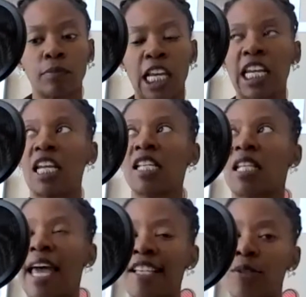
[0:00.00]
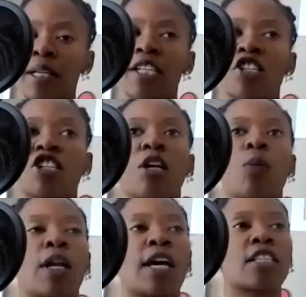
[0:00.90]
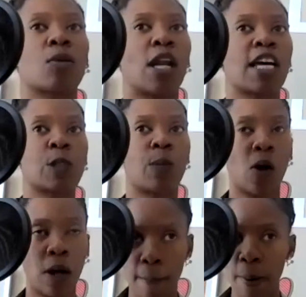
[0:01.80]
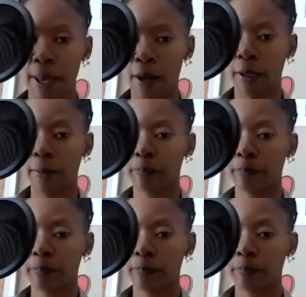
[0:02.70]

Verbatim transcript: And in this last relationship, when I spoke up about it